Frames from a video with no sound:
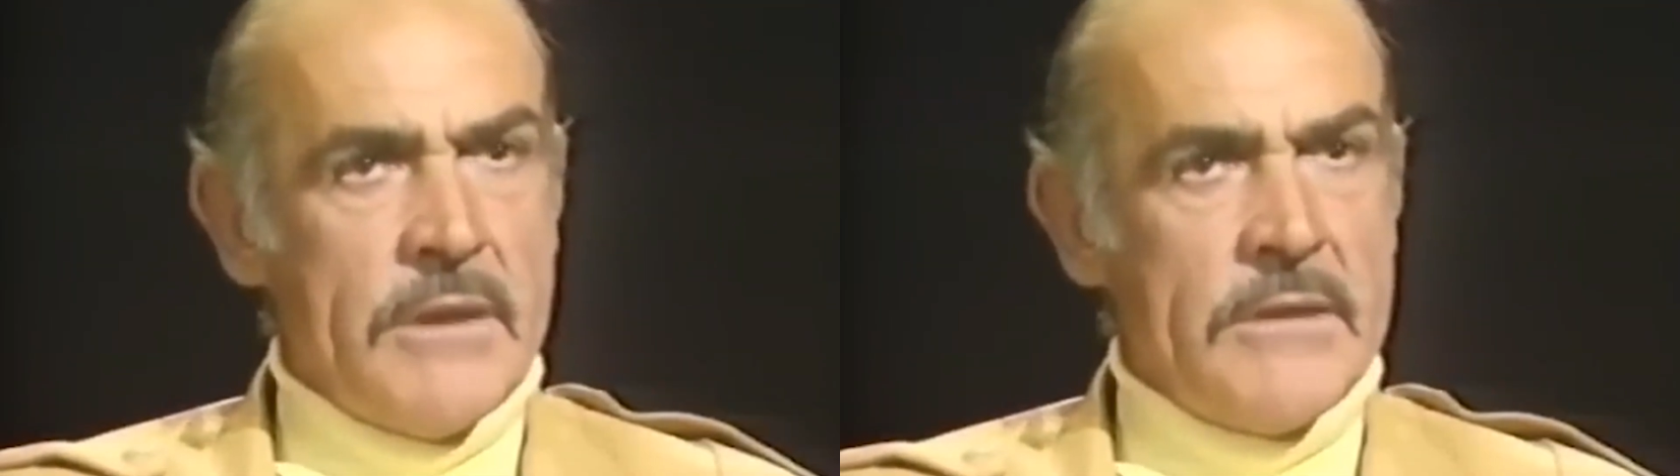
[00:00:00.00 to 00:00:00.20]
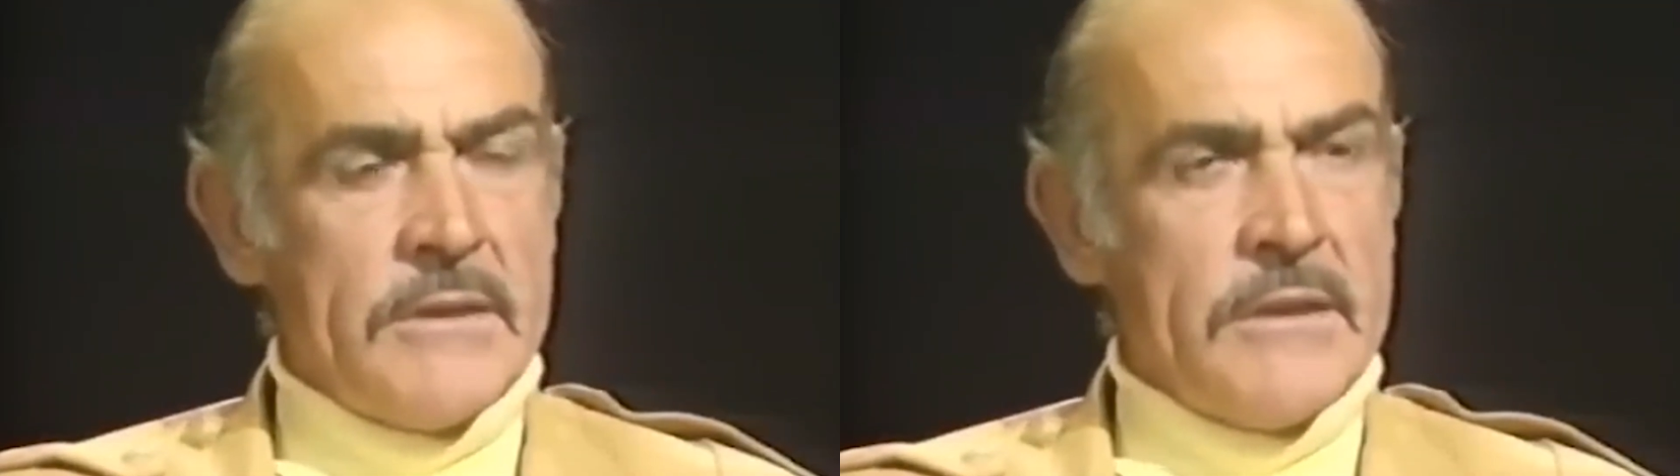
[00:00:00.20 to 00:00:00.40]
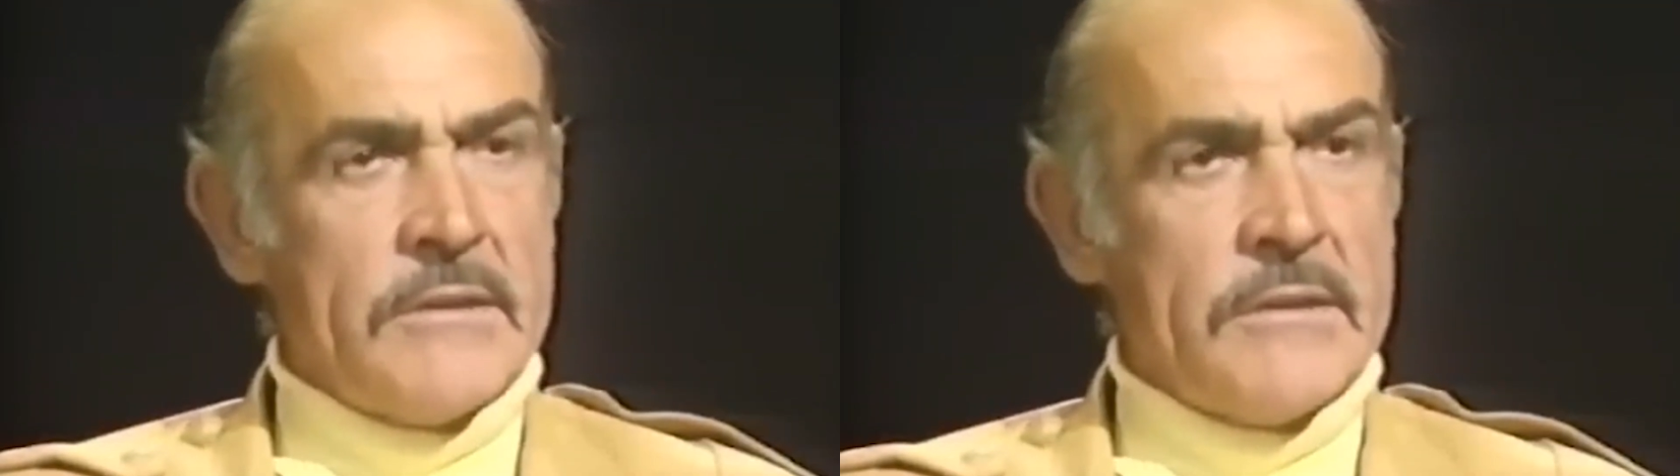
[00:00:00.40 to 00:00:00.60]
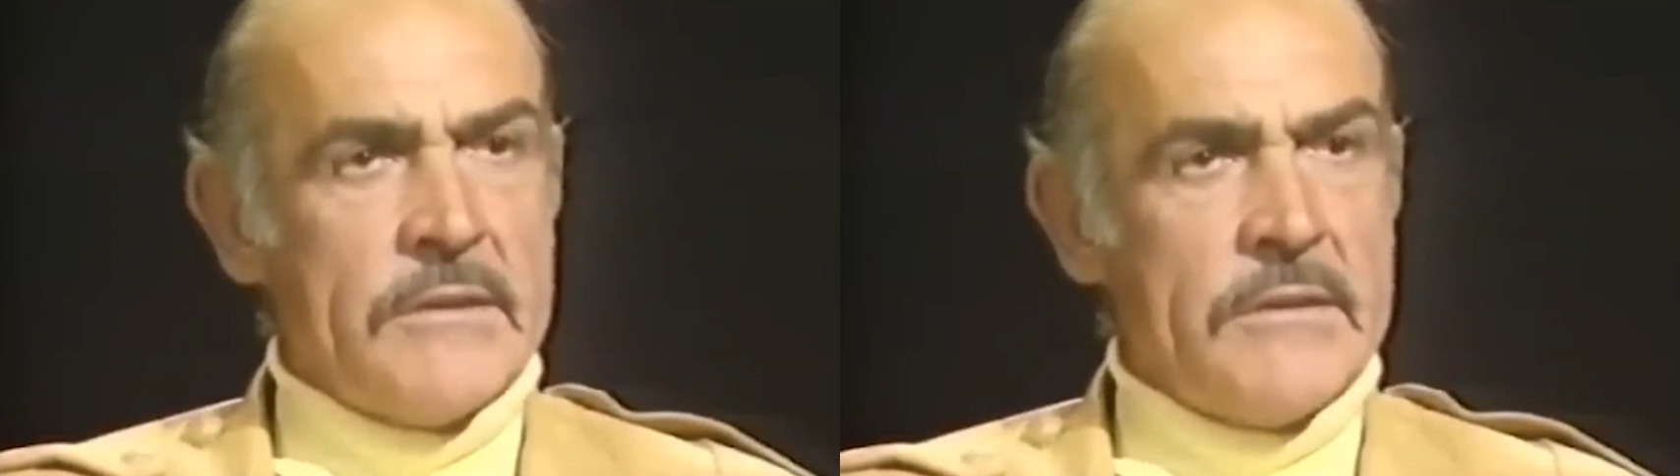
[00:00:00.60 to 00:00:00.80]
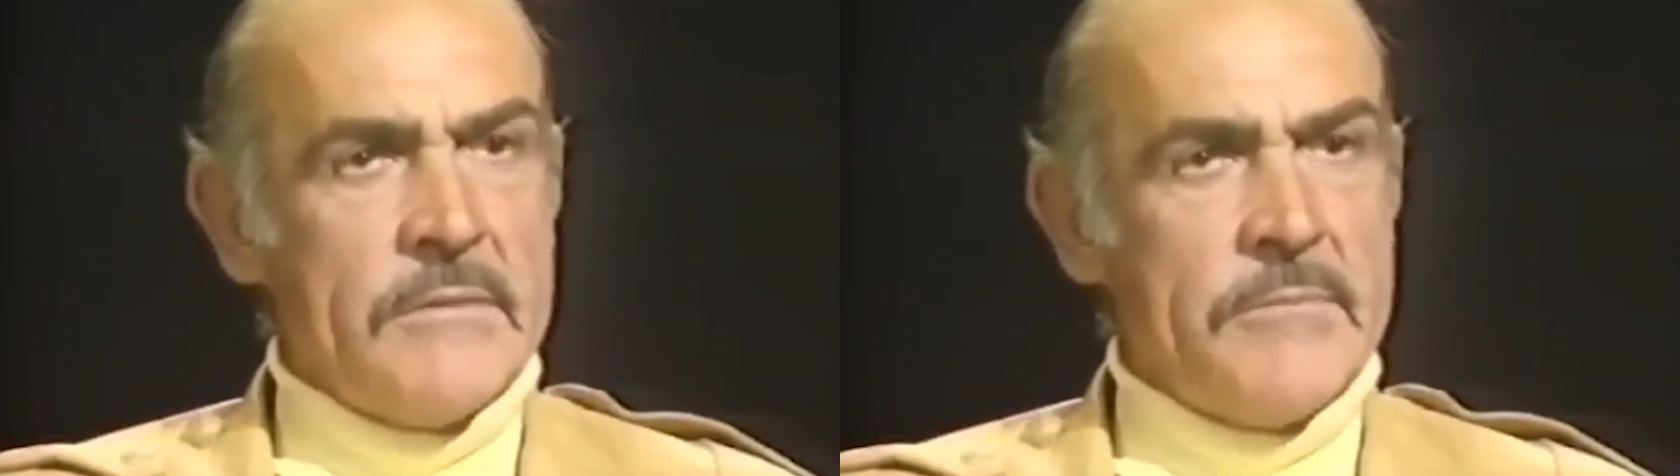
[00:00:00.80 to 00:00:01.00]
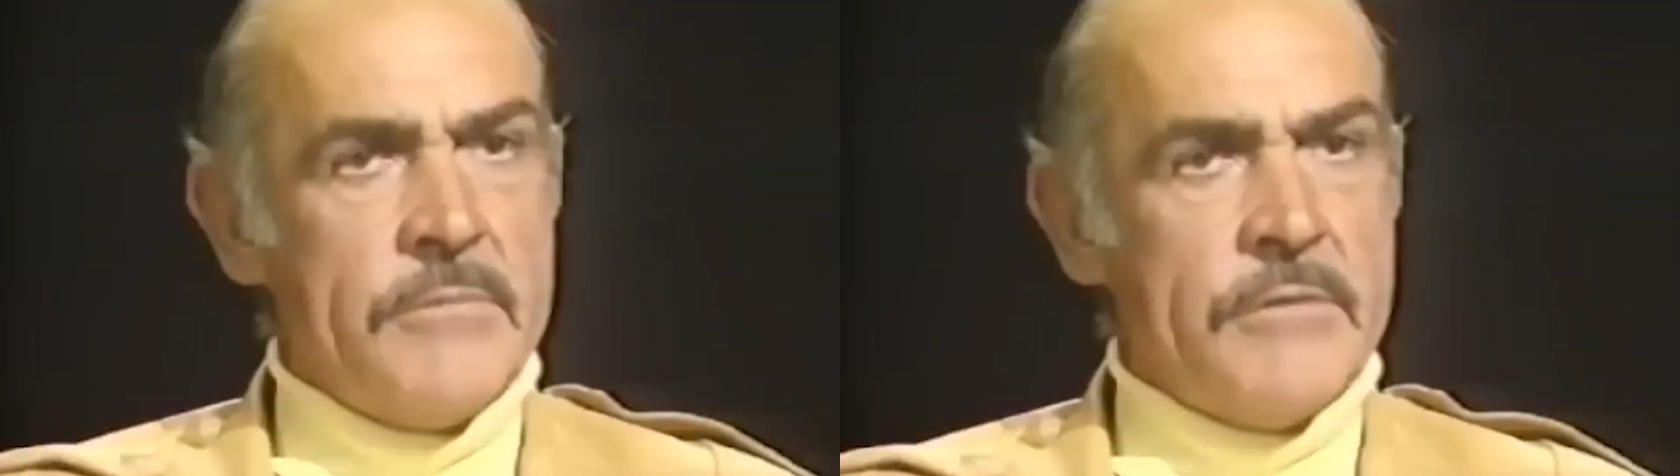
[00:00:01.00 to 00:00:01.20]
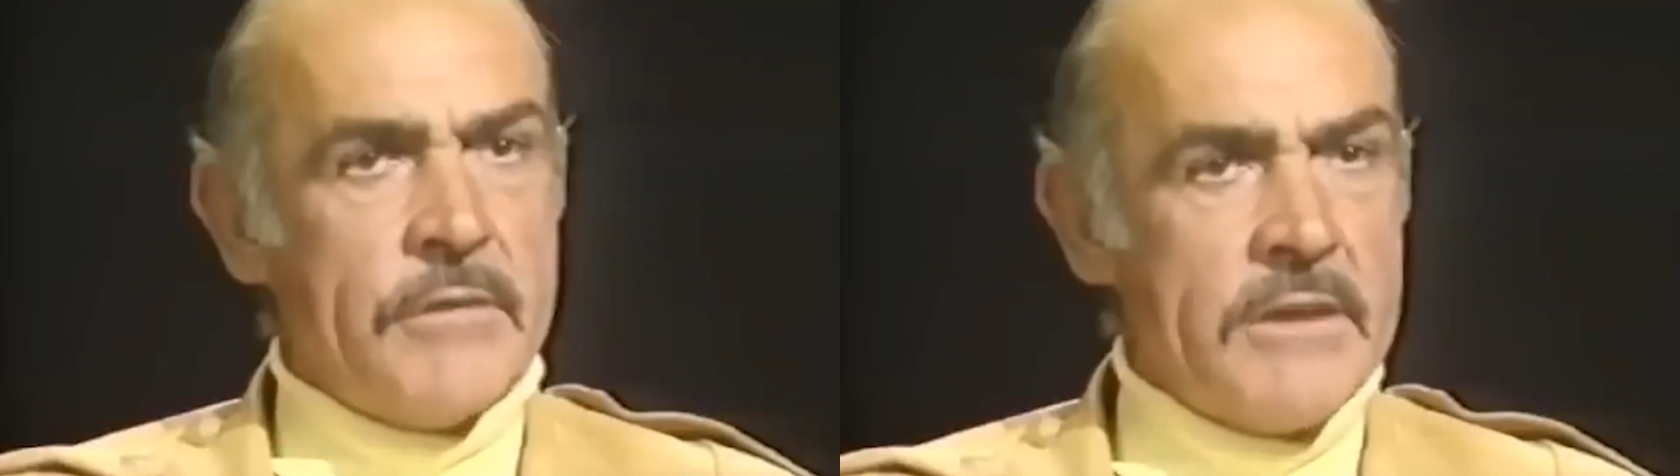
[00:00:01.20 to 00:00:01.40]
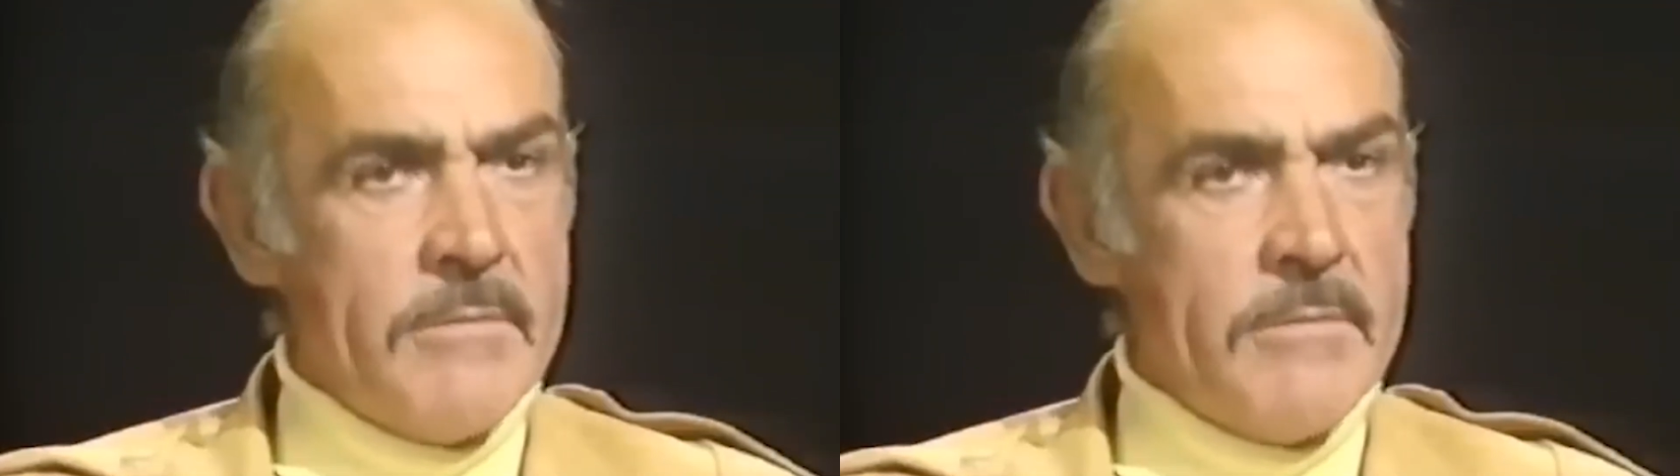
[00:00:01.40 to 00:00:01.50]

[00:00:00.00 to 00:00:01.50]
contentious statements.